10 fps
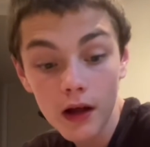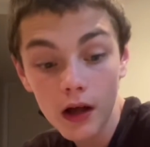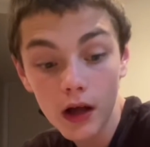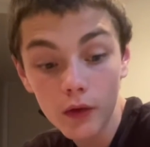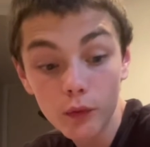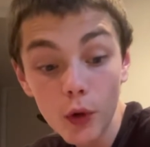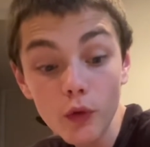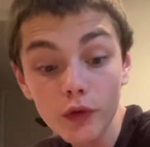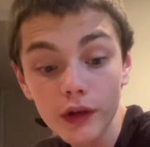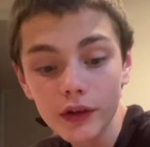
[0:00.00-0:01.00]
Uh,
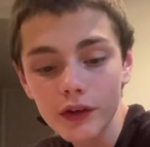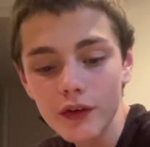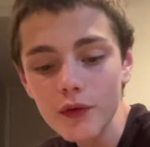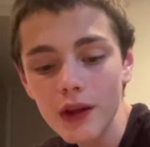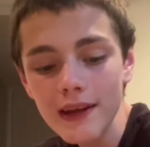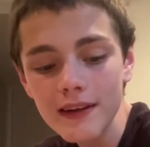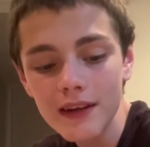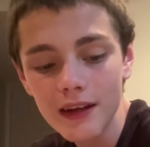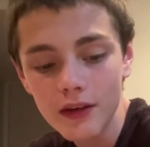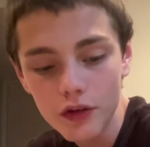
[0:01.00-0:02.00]
Roadrunner, New Light,
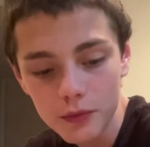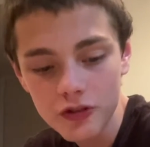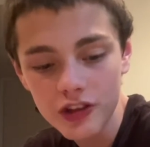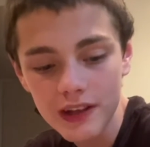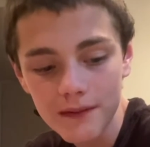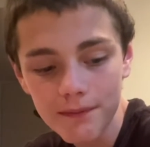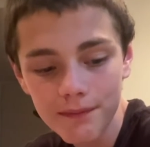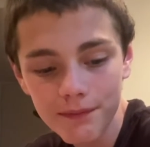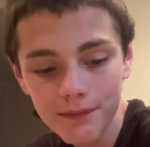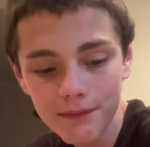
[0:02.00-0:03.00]
and New Machine
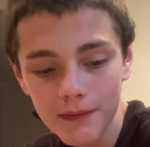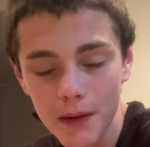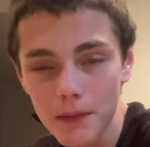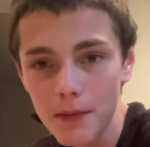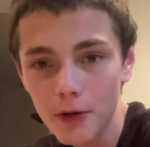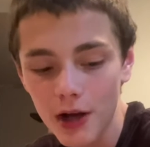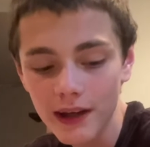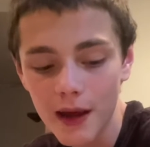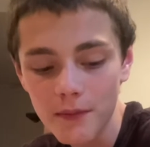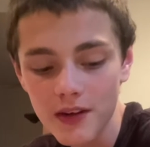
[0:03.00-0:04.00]
by
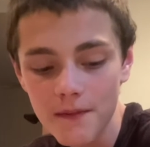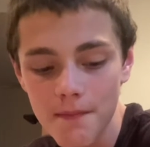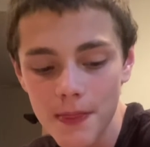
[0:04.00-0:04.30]
Brockhampton.